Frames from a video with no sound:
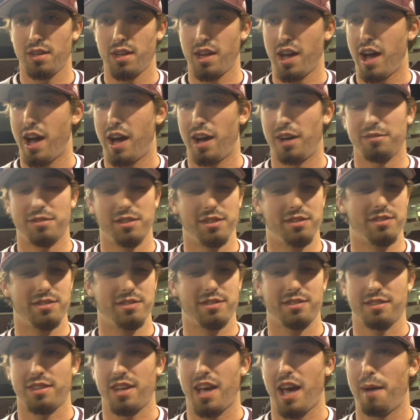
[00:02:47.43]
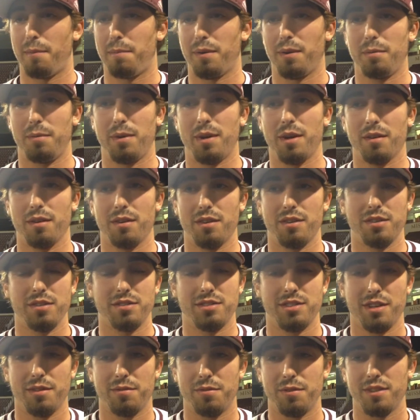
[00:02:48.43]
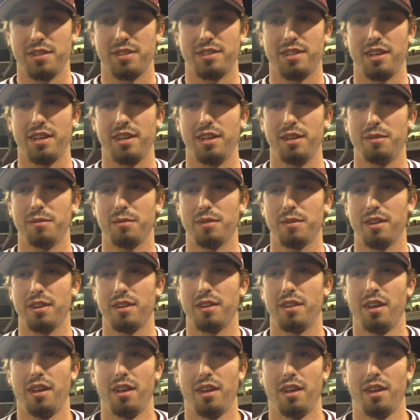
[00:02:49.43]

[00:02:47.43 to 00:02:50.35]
I'm just happy to be able to do something for the team, and